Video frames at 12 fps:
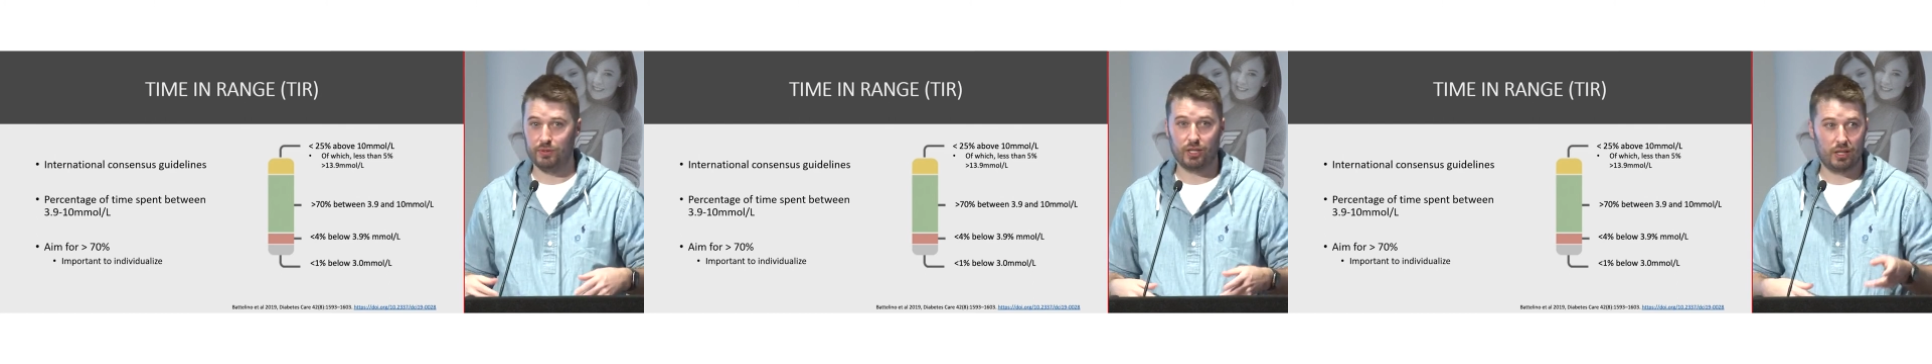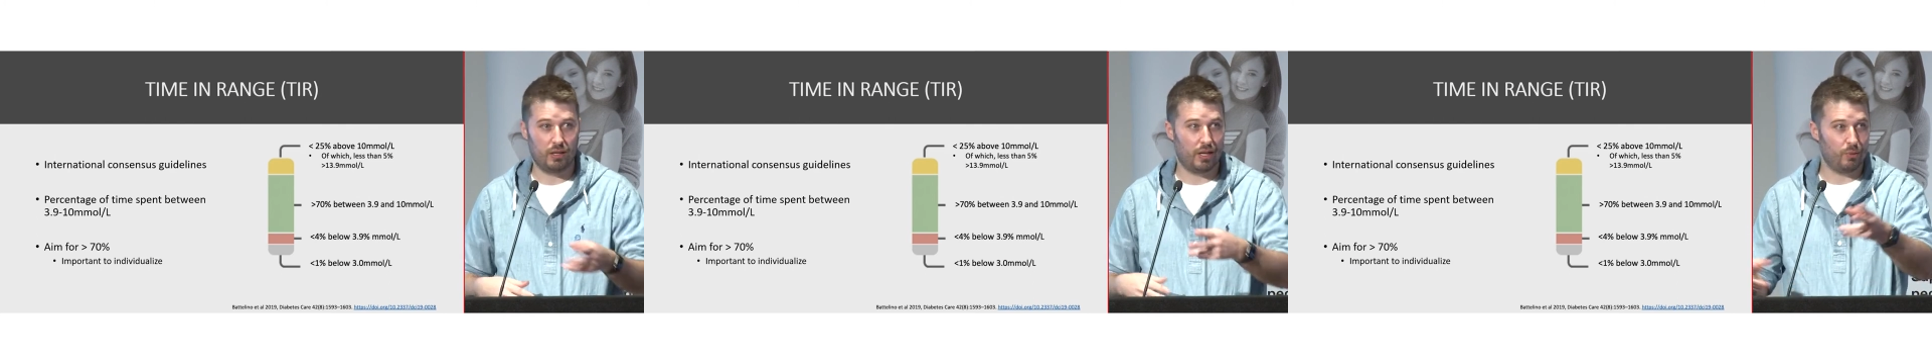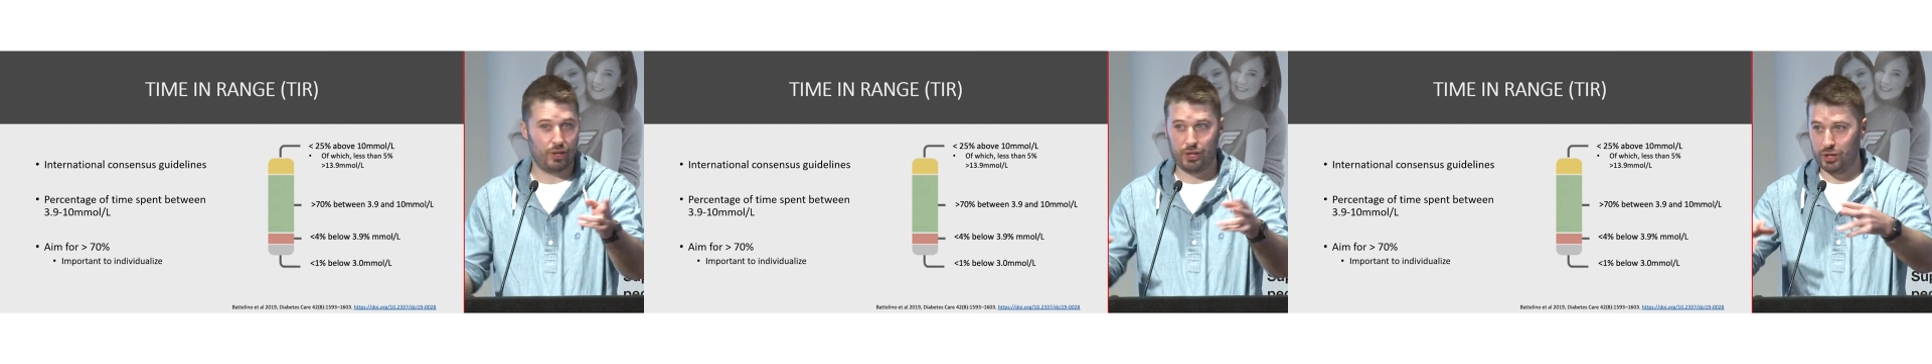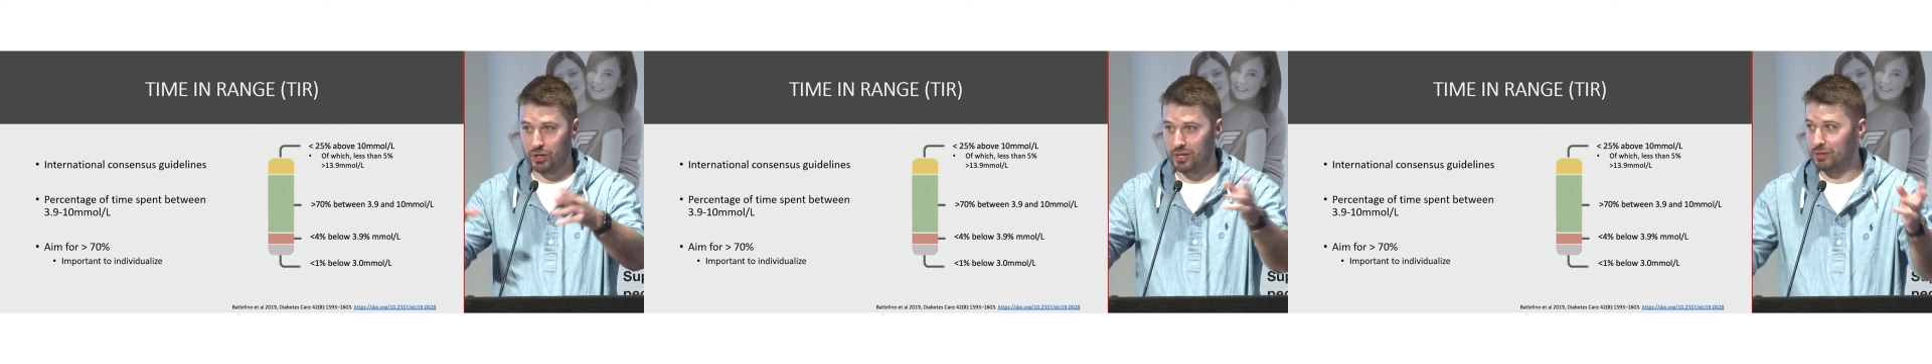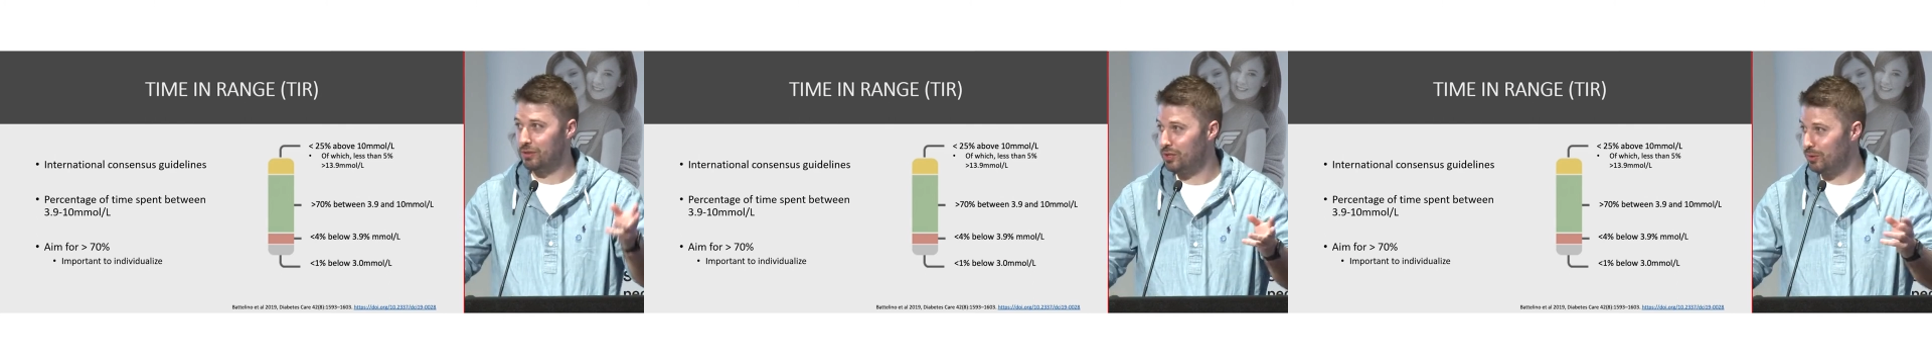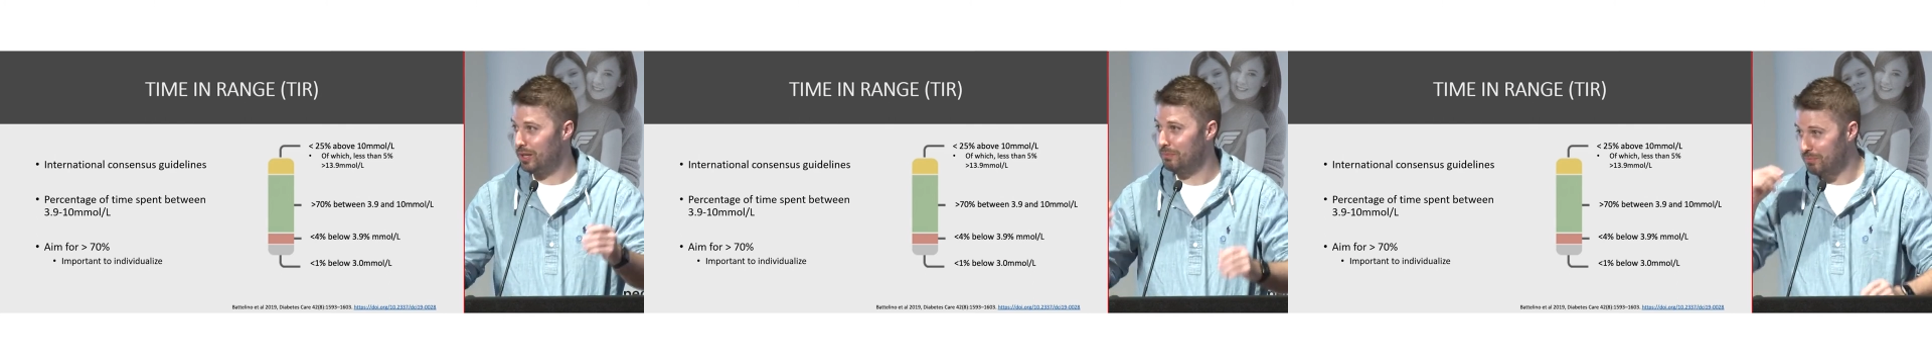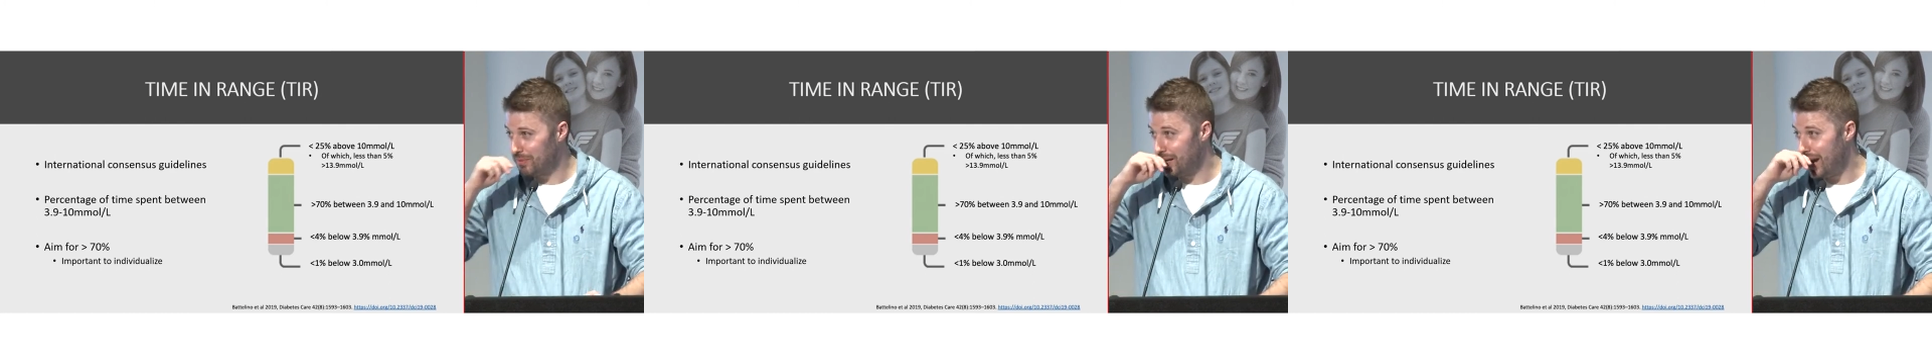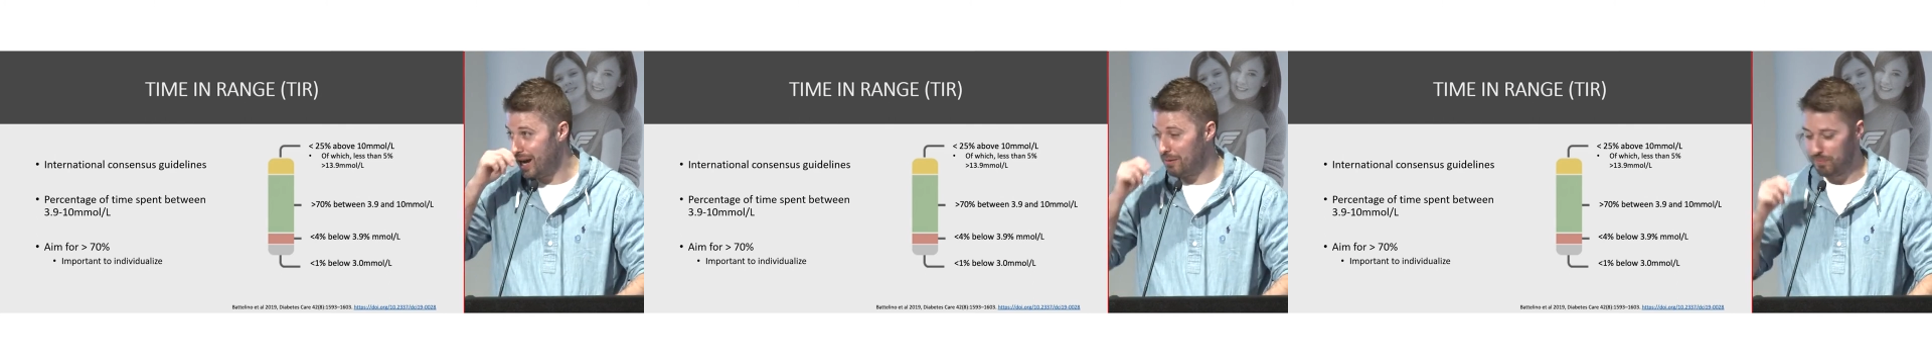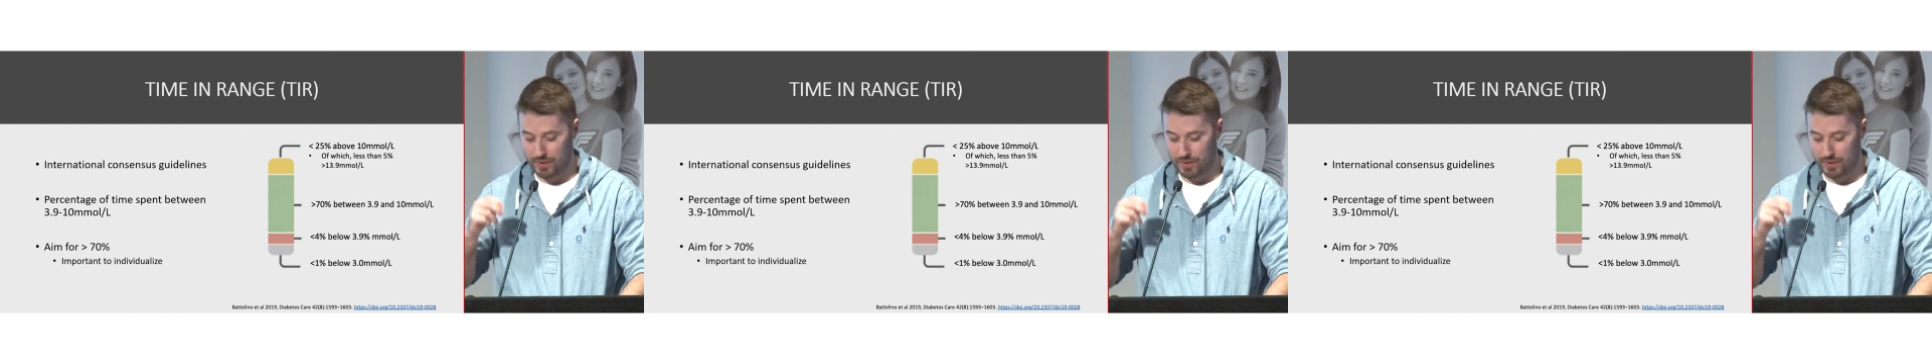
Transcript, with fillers: kind of like what you guys were doing now,